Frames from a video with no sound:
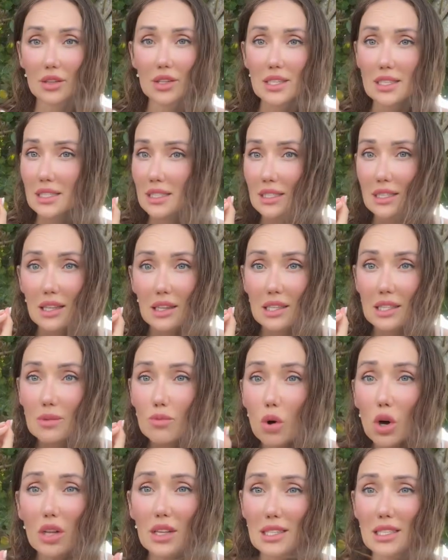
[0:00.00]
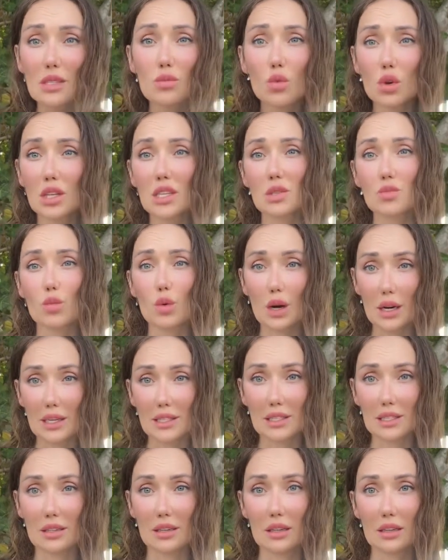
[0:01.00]
the, the smallest, smallest
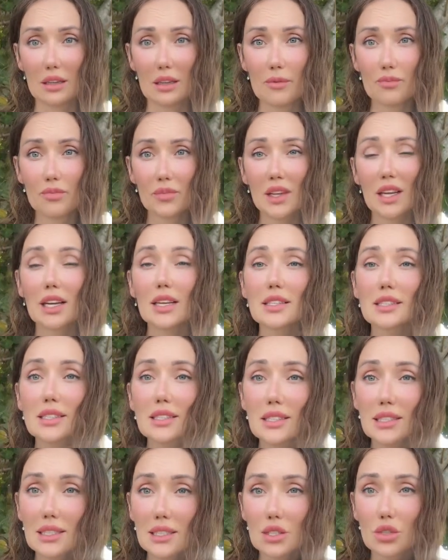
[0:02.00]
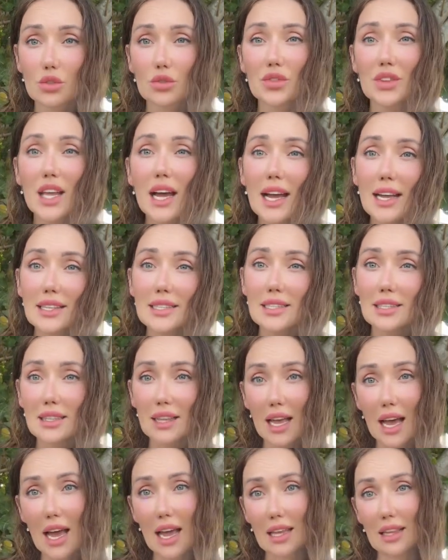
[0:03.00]
particle consists of
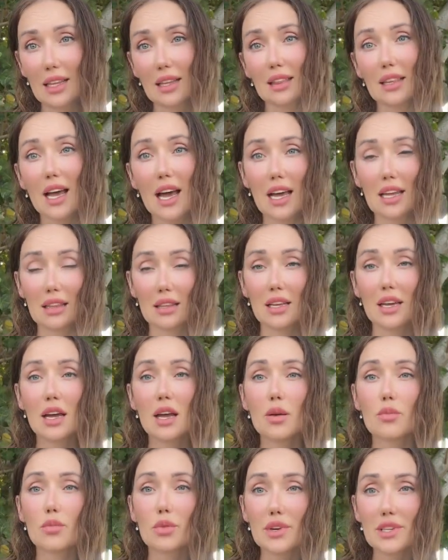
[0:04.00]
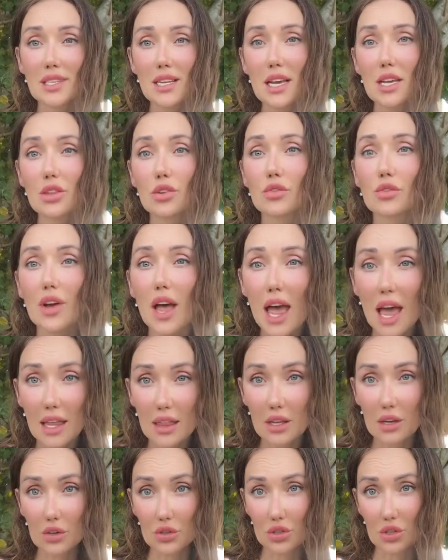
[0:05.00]
ninety-nine point nine percent of
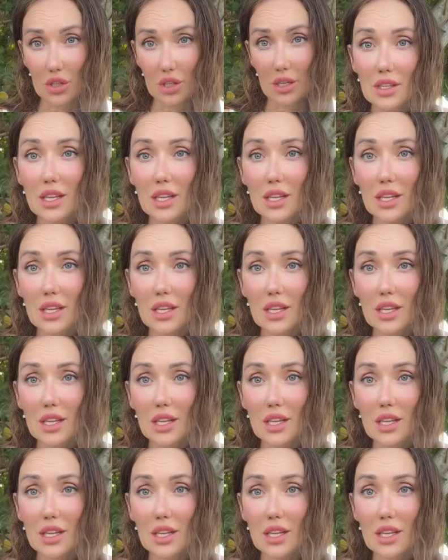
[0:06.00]
energy.